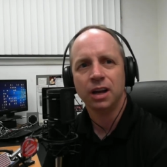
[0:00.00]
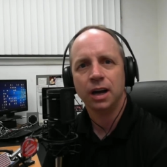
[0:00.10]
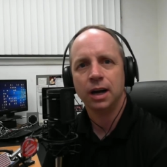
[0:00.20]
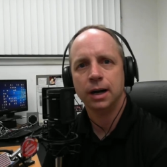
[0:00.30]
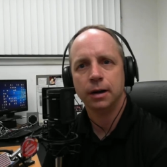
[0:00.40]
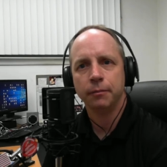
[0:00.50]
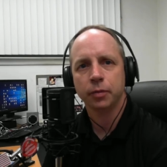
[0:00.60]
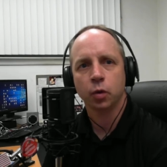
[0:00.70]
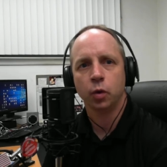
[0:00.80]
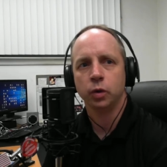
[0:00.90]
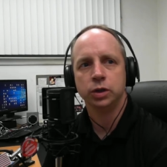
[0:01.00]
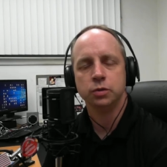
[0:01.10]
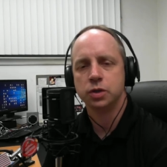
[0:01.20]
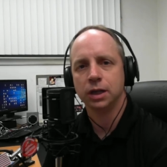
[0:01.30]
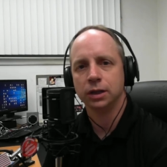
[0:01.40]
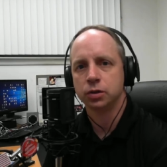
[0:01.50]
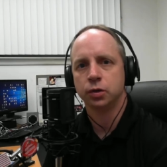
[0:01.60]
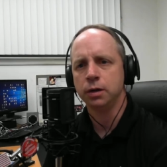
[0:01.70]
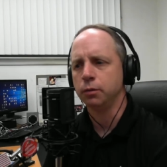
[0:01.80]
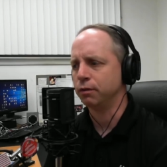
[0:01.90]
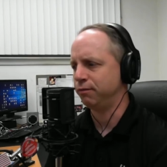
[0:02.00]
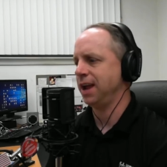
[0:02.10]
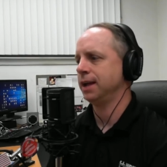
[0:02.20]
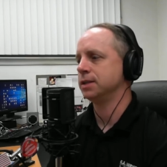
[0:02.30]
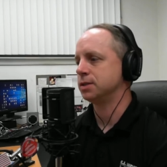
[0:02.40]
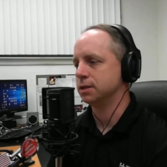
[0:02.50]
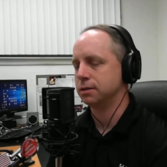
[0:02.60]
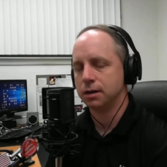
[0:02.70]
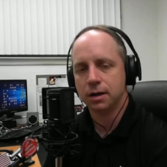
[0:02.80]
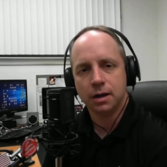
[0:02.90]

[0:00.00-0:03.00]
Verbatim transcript: um, or what you see on the street with vans and